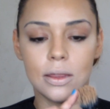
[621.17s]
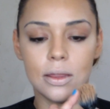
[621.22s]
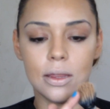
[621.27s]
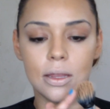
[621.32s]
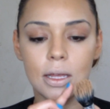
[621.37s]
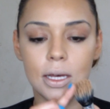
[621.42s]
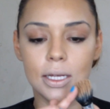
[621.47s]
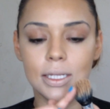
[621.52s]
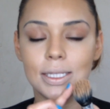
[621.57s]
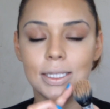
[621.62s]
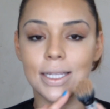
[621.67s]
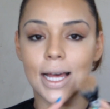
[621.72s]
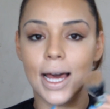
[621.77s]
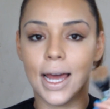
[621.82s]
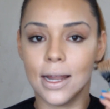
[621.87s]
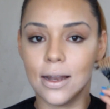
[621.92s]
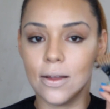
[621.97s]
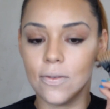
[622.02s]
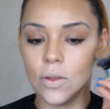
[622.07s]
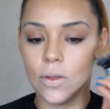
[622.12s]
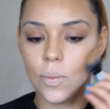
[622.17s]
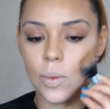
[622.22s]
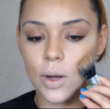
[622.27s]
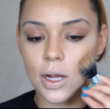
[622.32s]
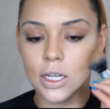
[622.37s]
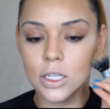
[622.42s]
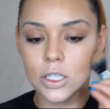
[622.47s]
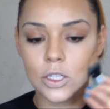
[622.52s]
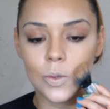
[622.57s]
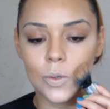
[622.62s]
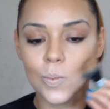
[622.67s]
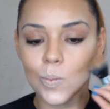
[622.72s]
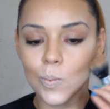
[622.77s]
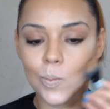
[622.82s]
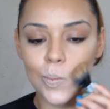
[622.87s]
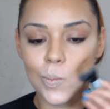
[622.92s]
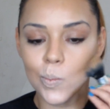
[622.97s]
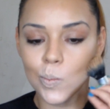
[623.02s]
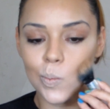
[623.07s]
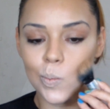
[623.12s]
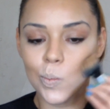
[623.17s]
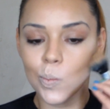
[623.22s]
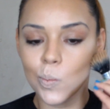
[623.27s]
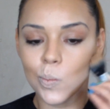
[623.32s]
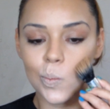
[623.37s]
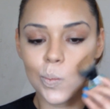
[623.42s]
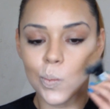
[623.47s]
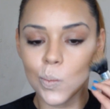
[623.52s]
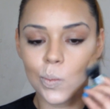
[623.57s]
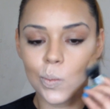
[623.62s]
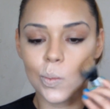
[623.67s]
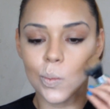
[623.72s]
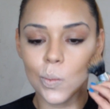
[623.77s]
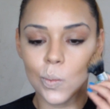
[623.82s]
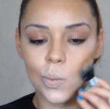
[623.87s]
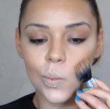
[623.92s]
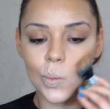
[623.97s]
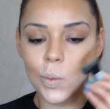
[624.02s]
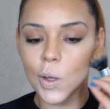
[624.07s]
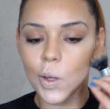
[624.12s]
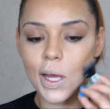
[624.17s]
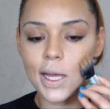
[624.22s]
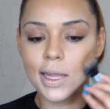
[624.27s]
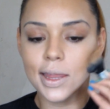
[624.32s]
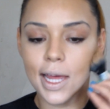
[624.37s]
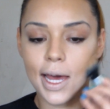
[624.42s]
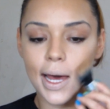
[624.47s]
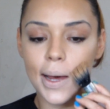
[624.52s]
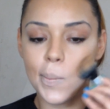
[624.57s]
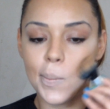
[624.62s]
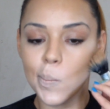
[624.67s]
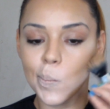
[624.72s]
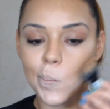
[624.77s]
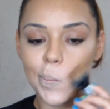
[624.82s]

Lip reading: the side of the brush like that.